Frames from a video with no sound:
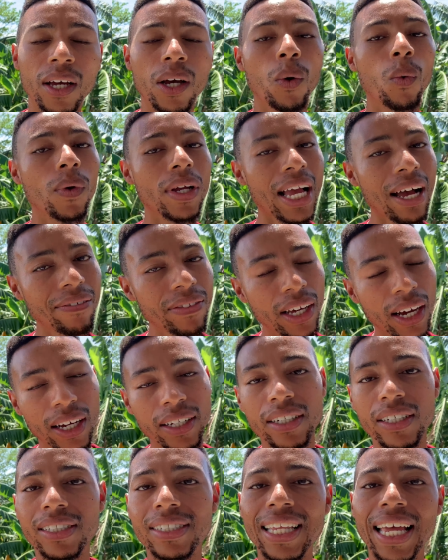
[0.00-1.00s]
We have to
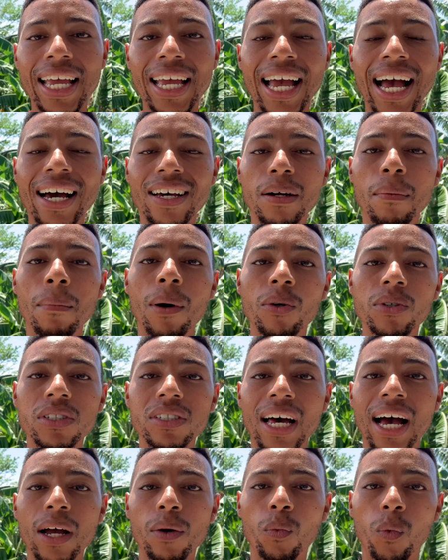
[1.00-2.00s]
understand how the Most
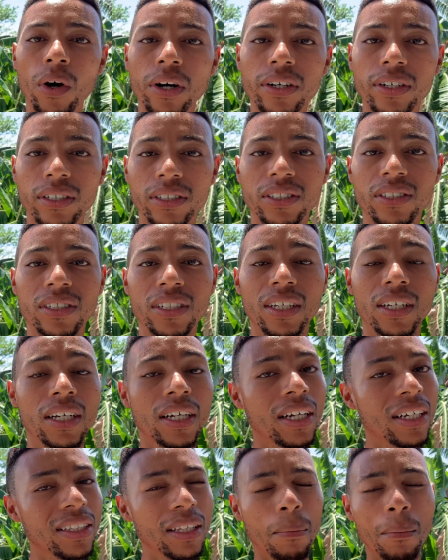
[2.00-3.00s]
High works.
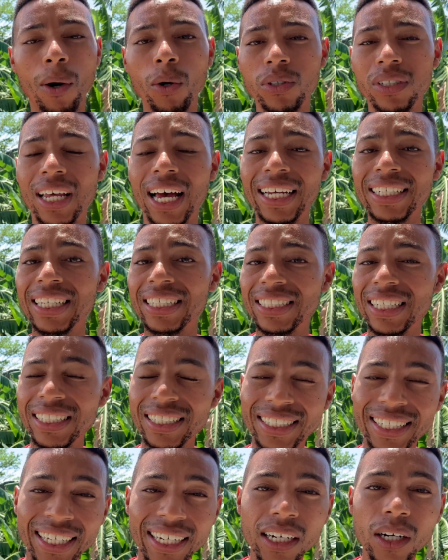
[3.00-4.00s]
The Most High
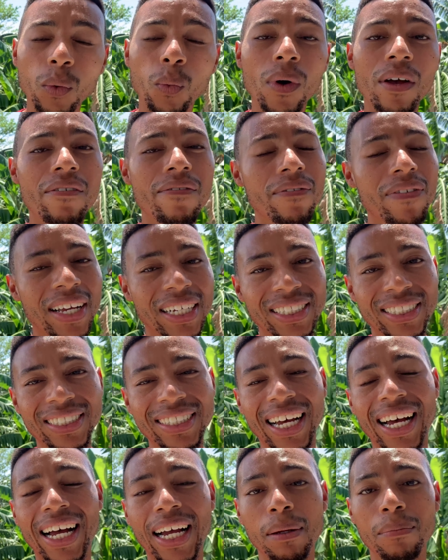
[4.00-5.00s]
doesn't deal with fixed
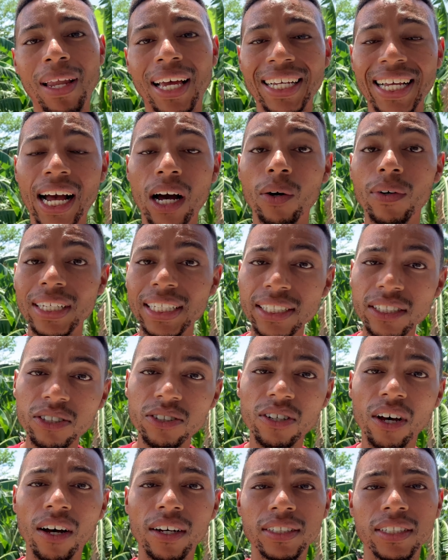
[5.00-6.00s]
time like how
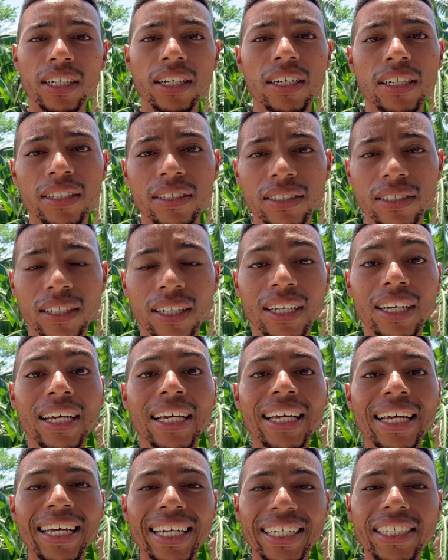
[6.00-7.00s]
Esau does.
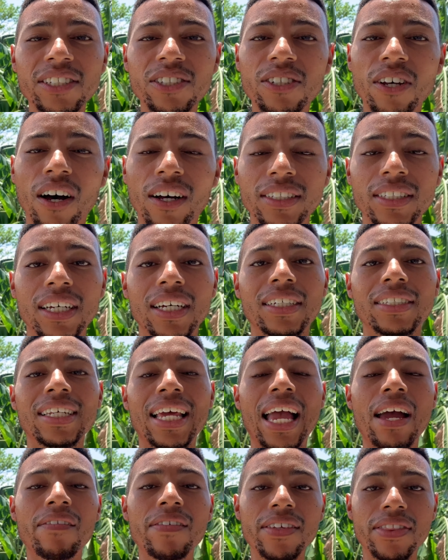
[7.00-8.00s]
Esau does
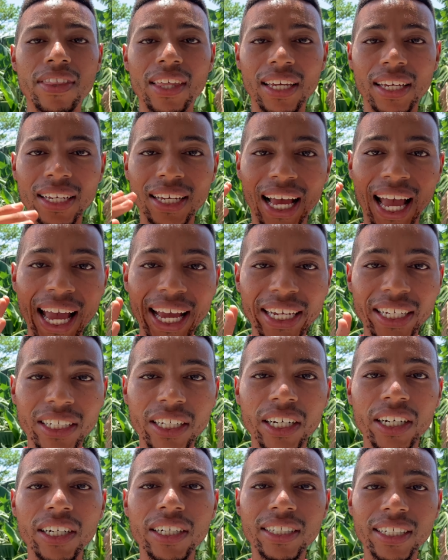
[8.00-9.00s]
everything a
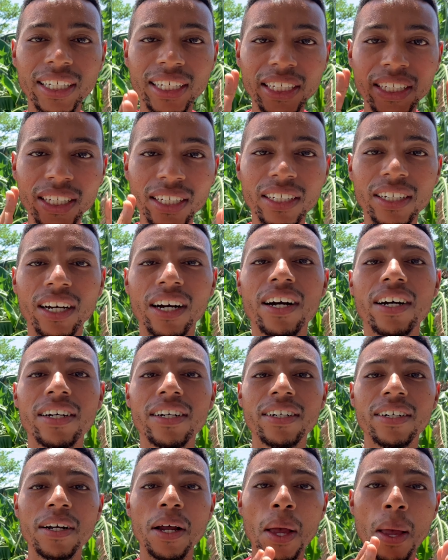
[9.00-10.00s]
cookie
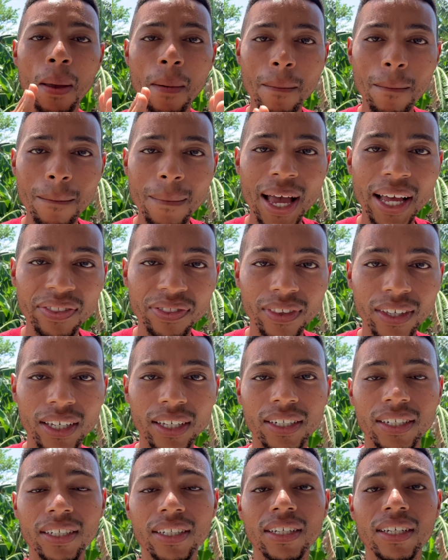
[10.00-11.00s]
cutter method.